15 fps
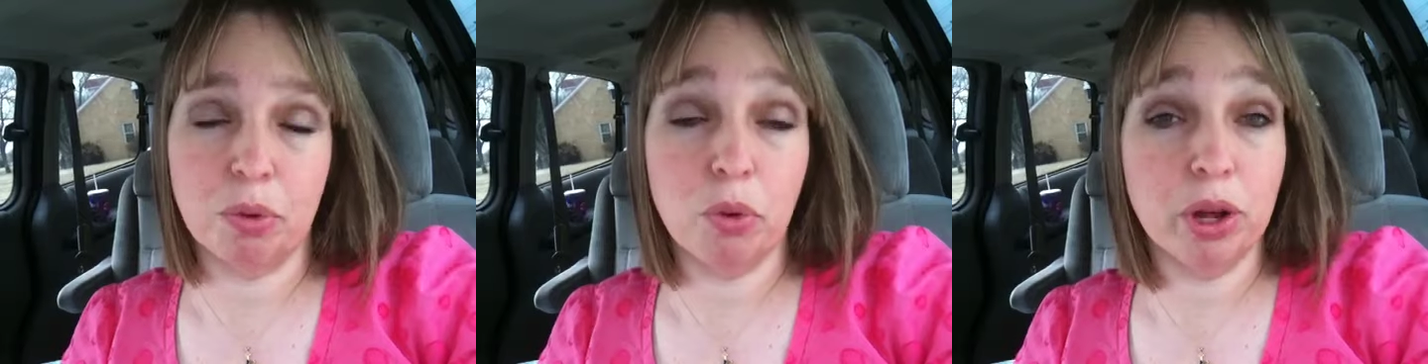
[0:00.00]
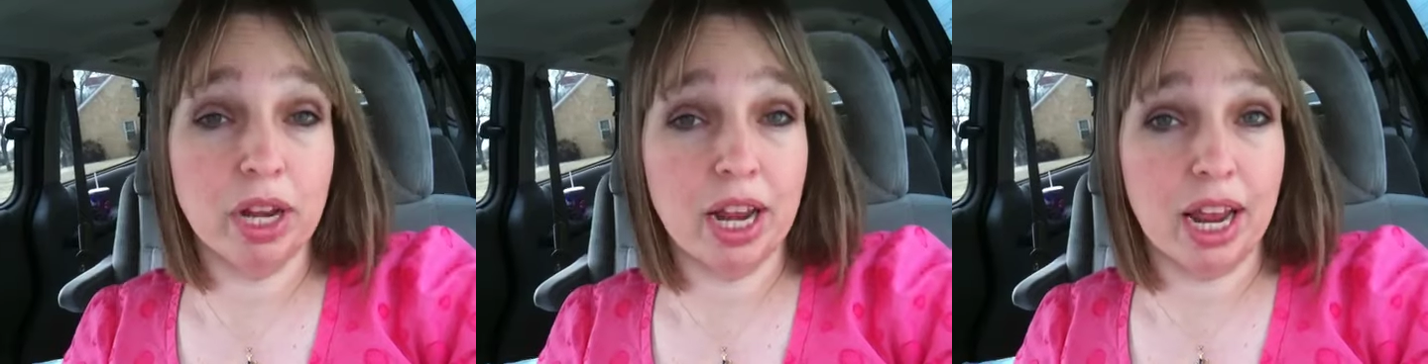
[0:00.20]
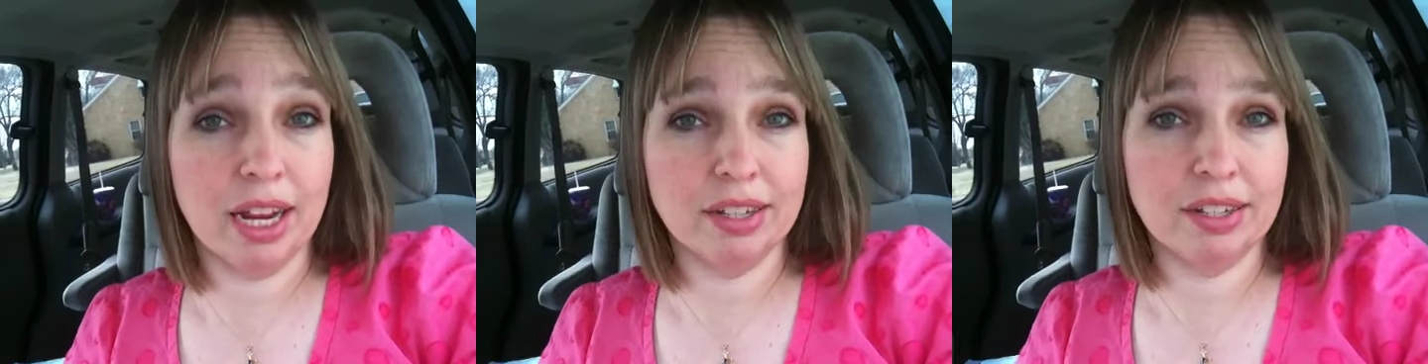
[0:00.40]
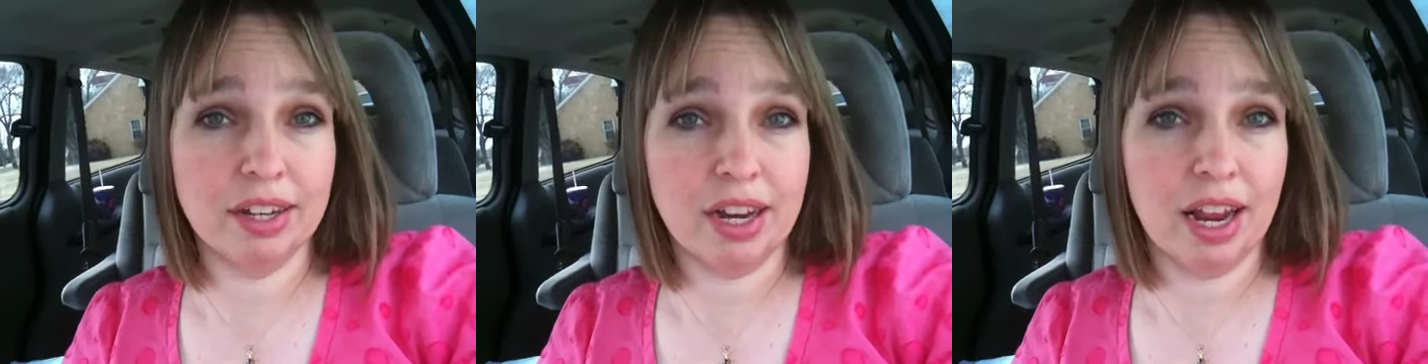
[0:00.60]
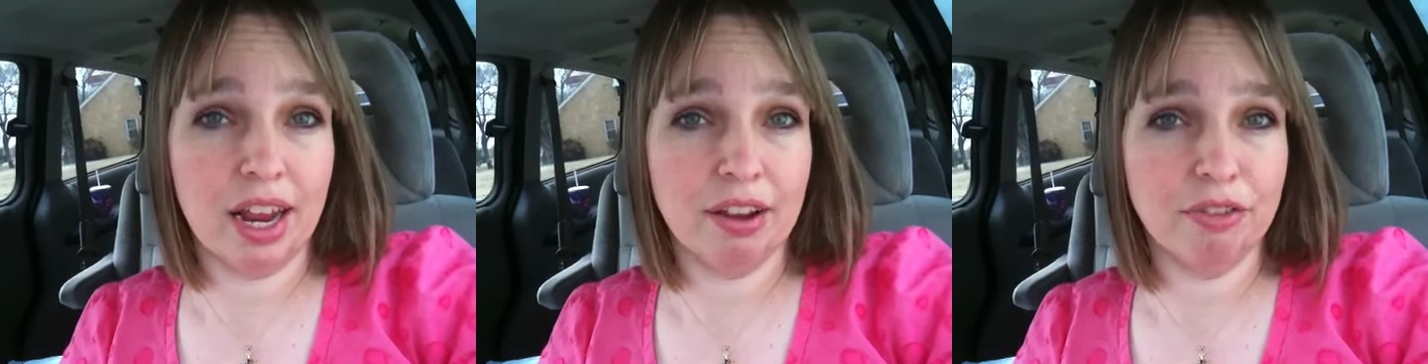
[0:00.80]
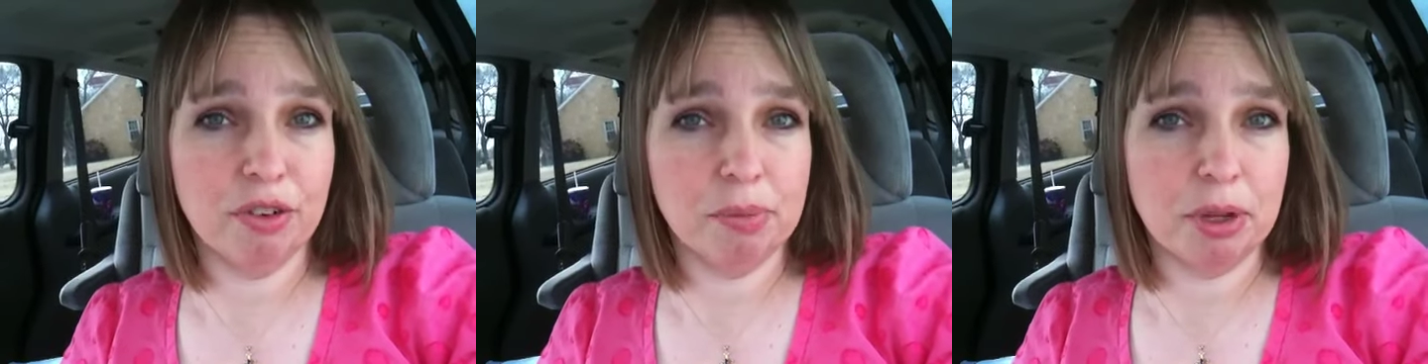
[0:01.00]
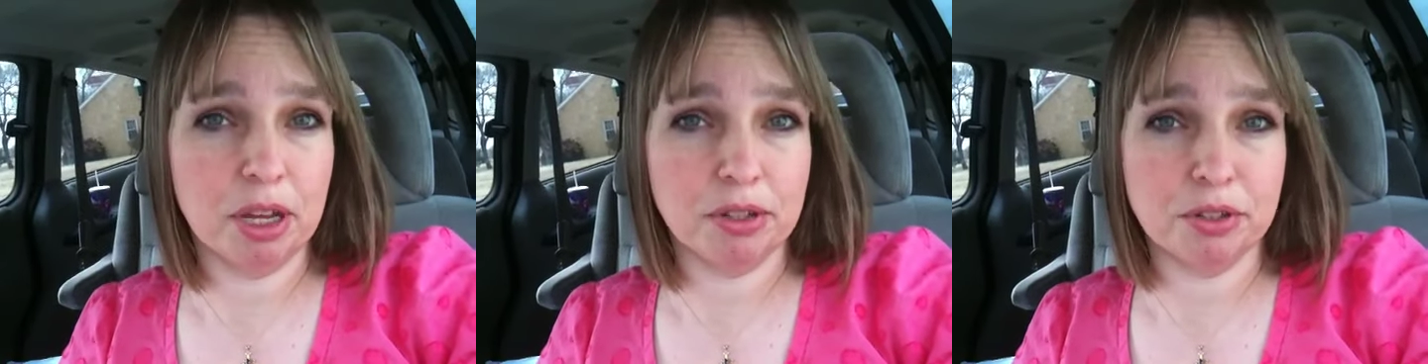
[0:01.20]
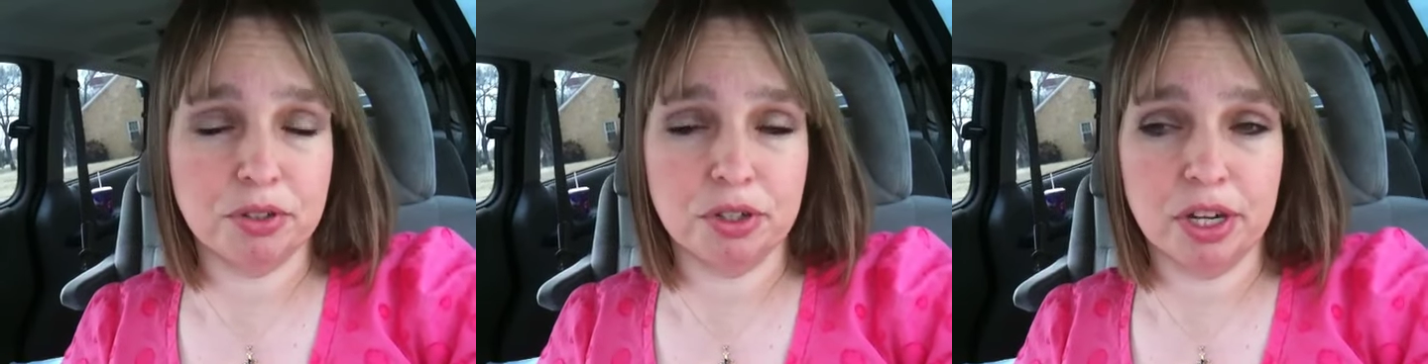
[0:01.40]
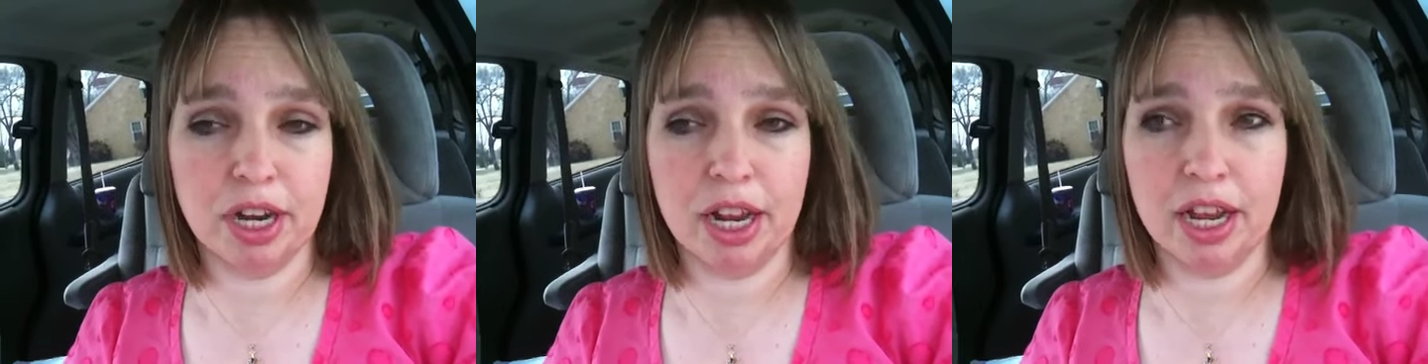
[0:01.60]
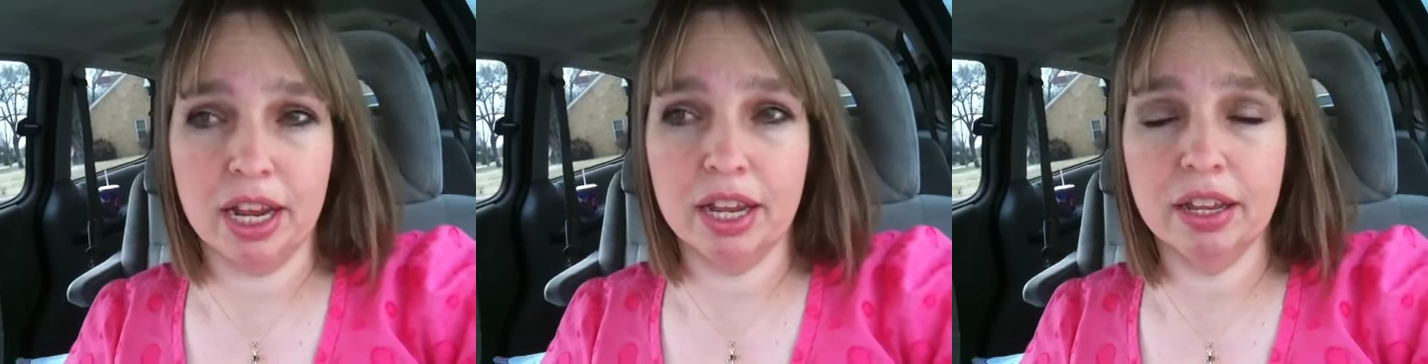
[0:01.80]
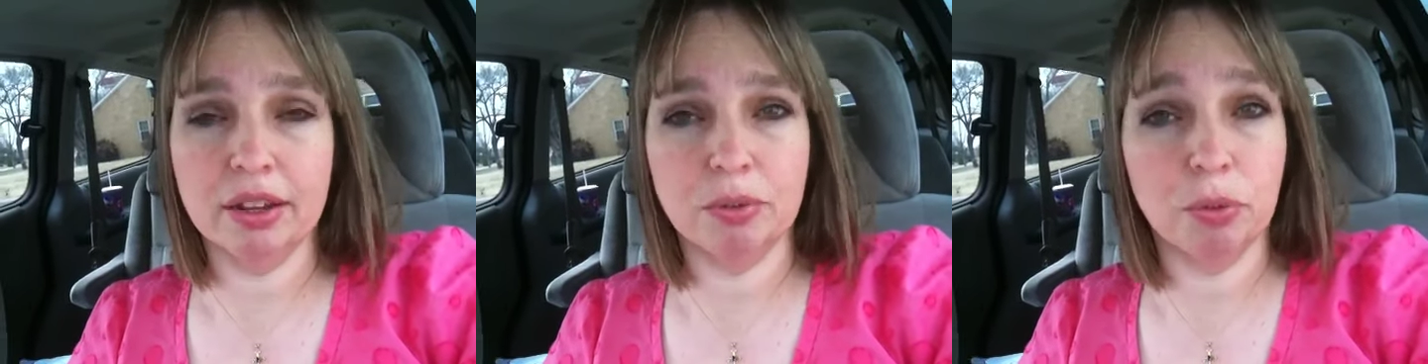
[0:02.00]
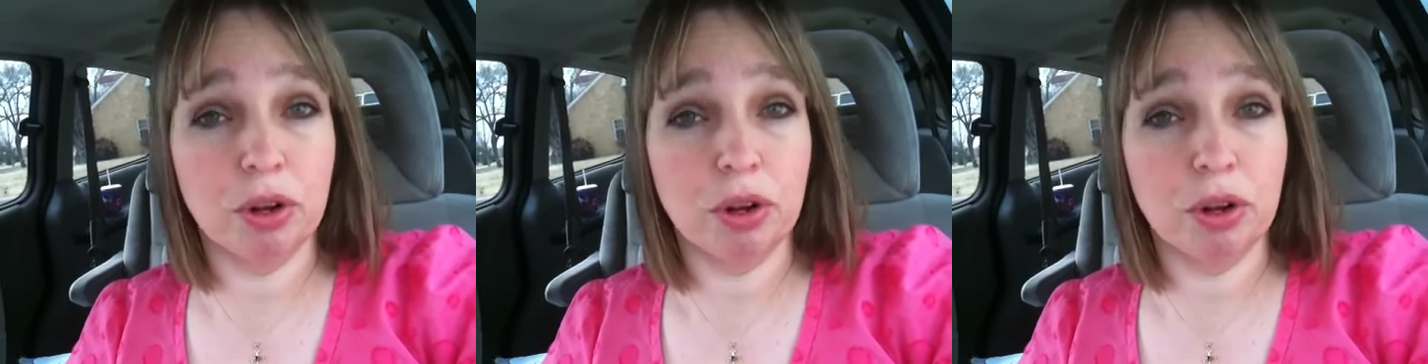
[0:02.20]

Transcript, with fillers: 0.8 today from yesterday,